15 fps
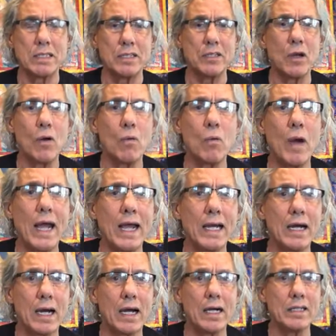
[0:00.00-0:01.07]
No way,
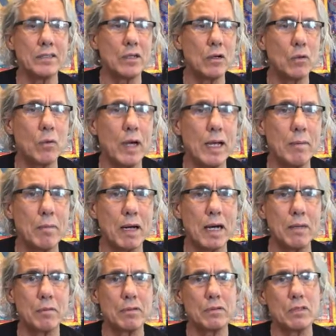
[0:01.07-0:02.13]
God. No way,
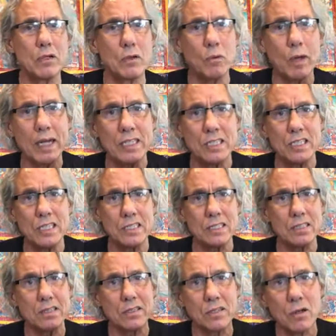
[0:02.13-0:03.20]
Bible. No way,
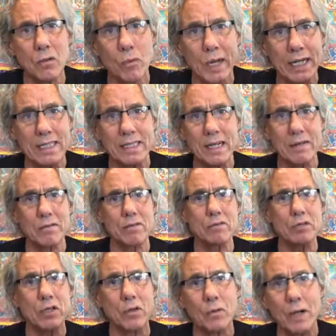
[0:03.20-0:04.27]
Jesus. No way, devil.
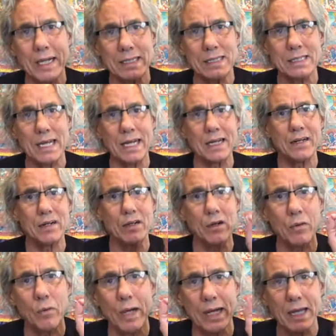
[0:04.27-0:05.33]
No way, Satan.
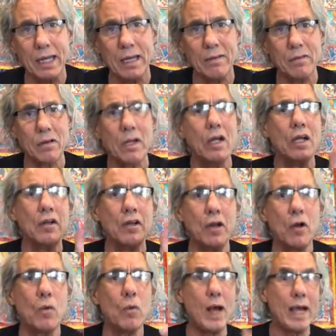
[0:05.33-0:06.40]
No way, evil.
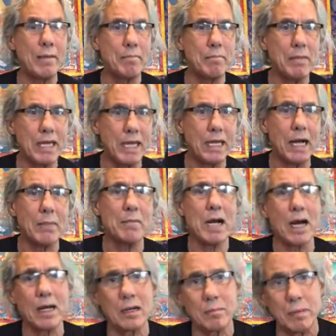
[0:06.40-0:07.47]
No way, me. I'm
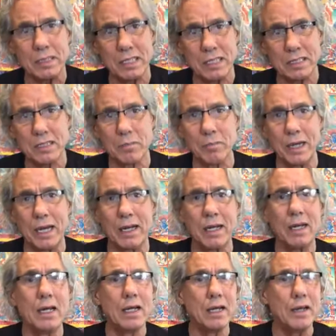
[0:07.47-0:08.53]
not going to participate.
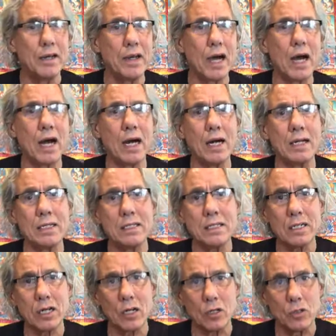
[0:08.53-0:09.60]

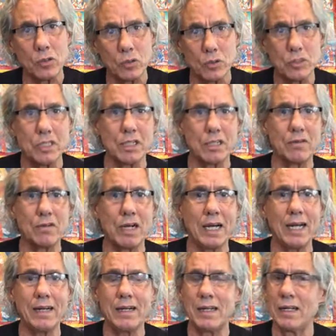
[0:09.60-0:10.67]
Non-collusion,
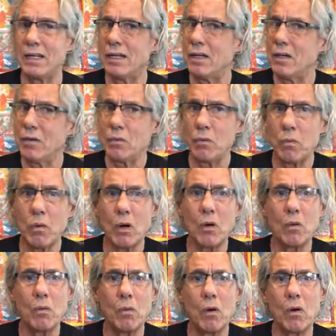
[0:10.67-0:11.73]
right? Whoa,
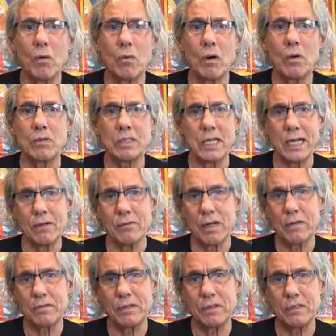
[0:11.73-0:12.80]
whoa, whoa. Take
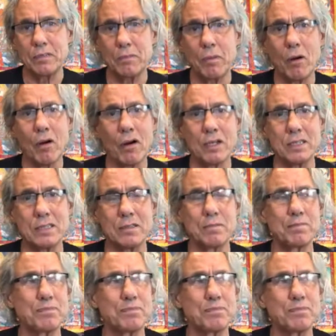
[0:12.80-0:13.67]
refuge. Pause.